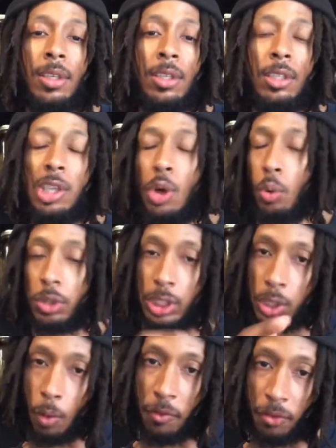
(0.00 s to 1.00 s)
So
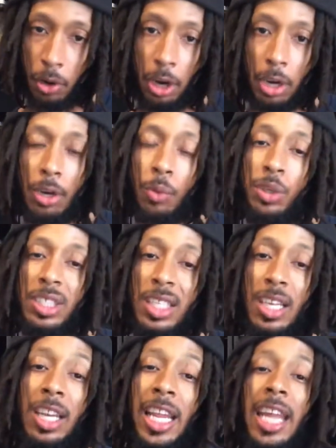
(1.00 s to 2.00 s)
far we're
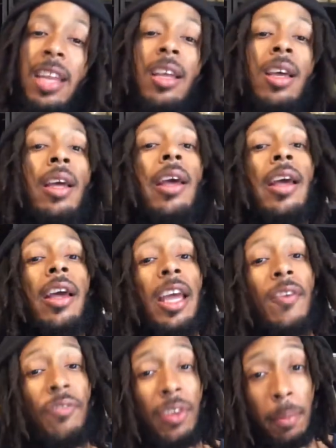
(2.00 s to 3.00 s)
seeing that
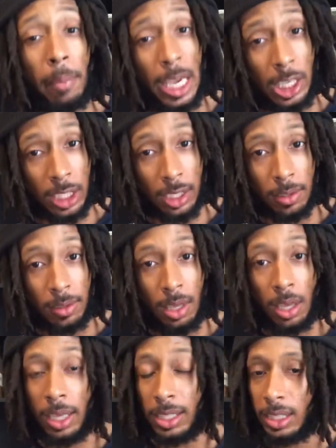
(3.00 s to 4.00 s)
inflammation
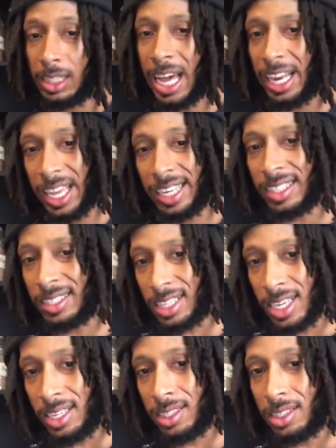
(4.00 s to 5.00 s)
is not a
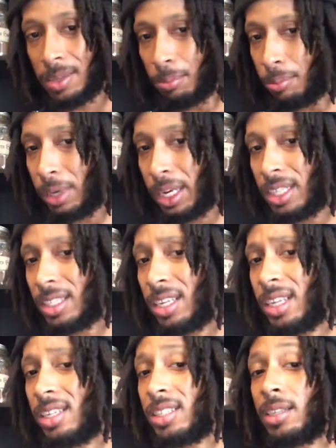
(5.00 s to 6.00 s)
disease, but it
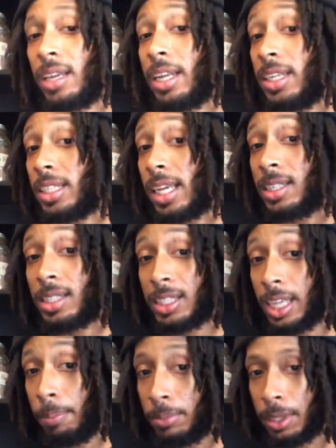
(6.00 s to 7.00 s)
is a
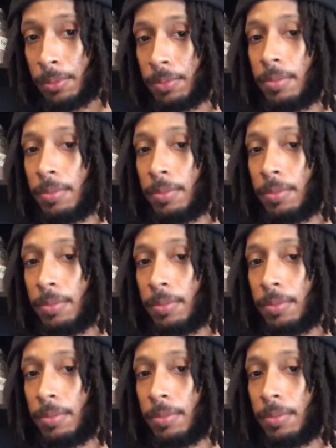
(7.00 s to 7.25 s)
symptom